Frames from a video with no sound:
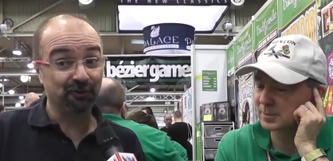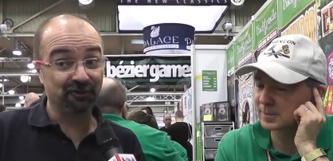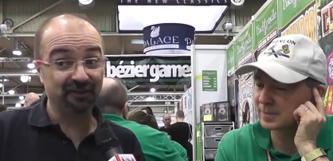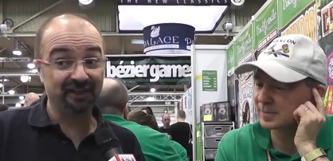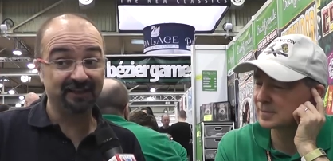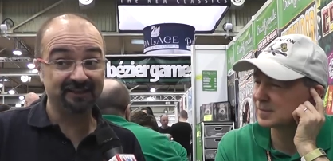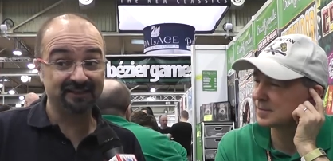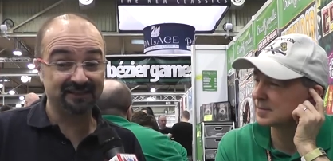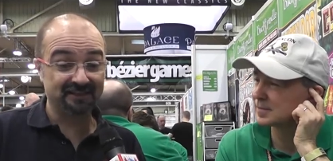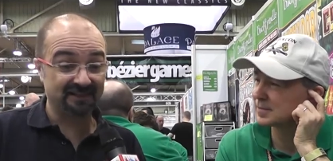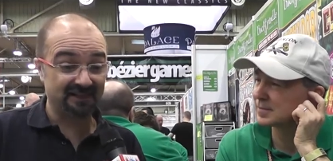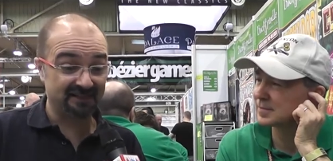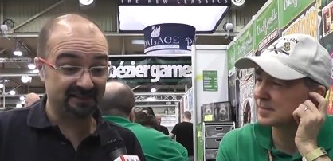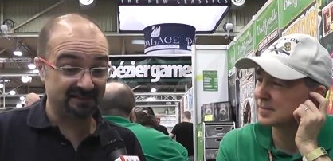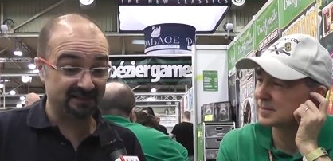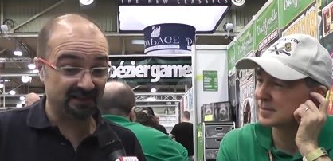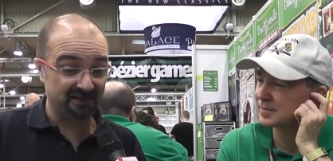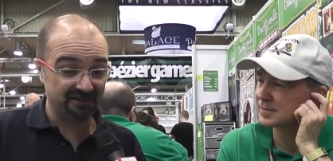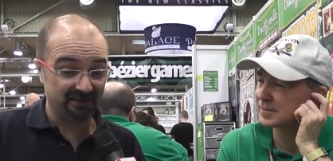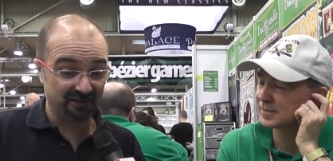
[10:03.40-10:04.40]
Speaker 1: this
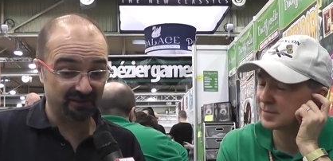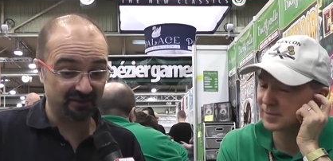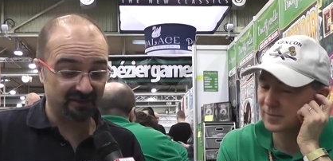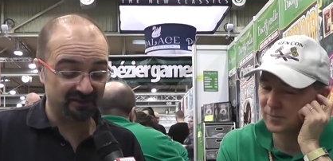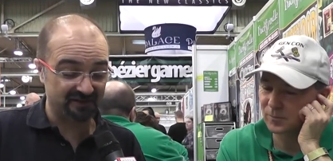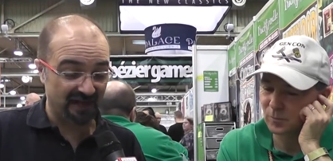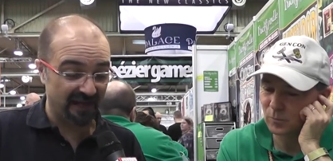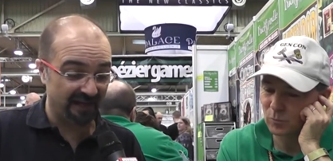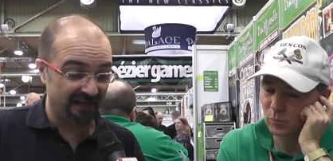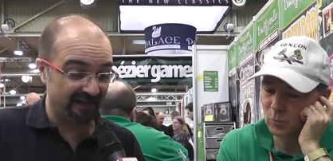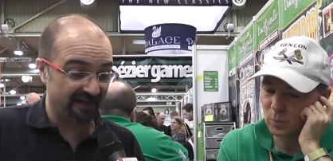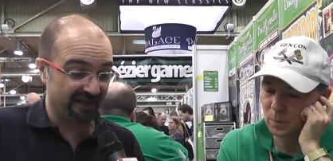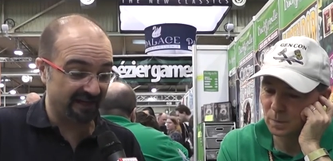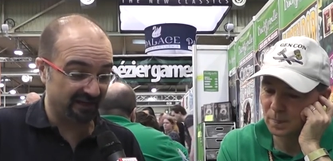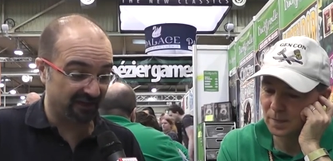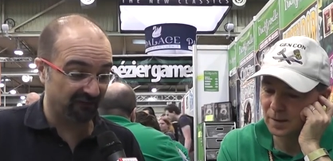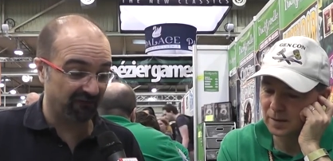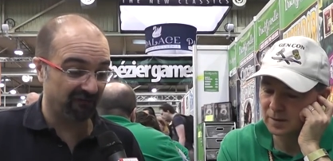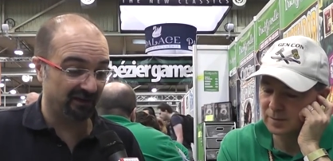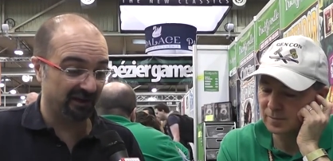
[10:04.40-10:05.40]
Kickstarter, because I
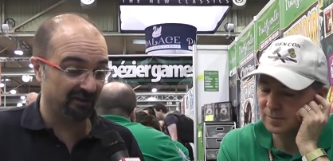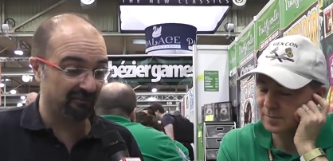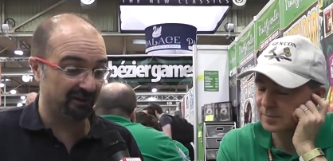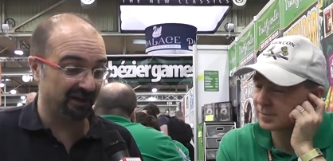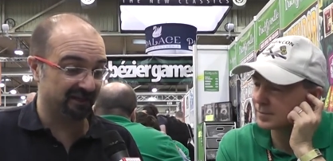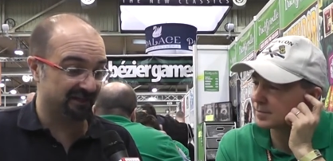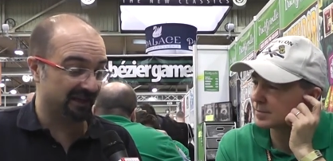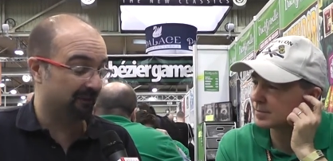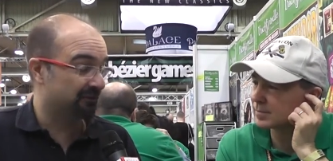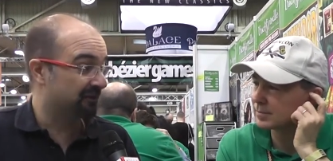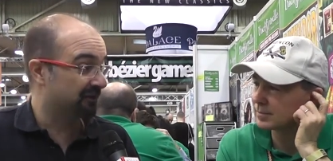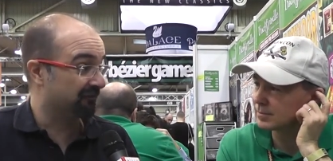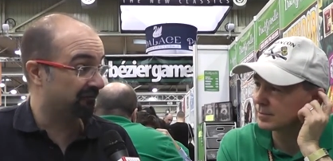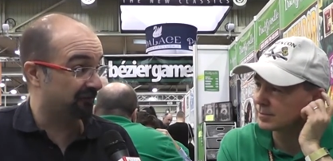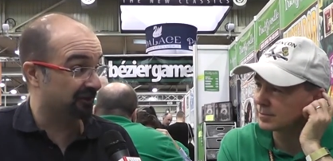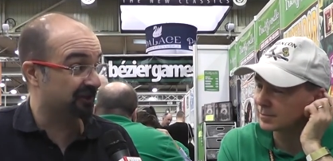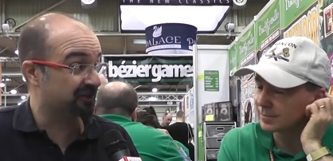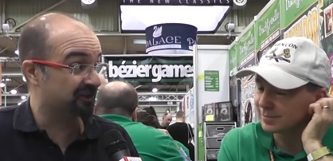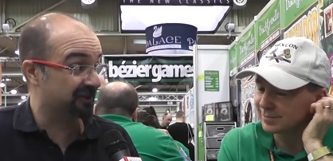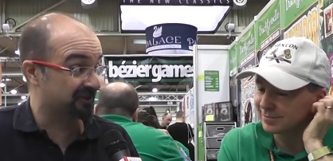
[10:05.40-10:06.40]
get the feeling by the time you finish